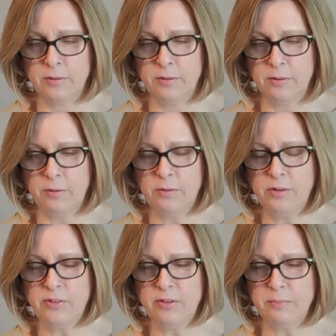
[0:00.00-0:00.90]
Or does
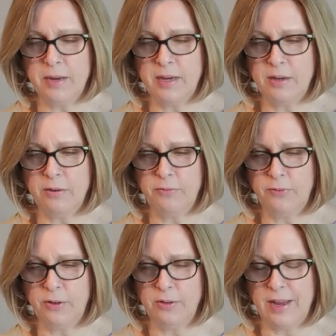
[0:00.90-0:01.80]
it make you
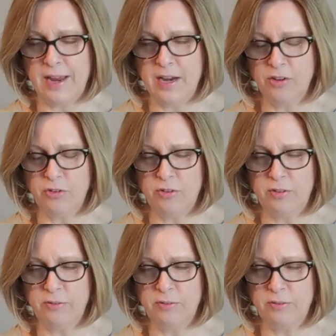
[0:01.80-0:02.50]
feel anxious and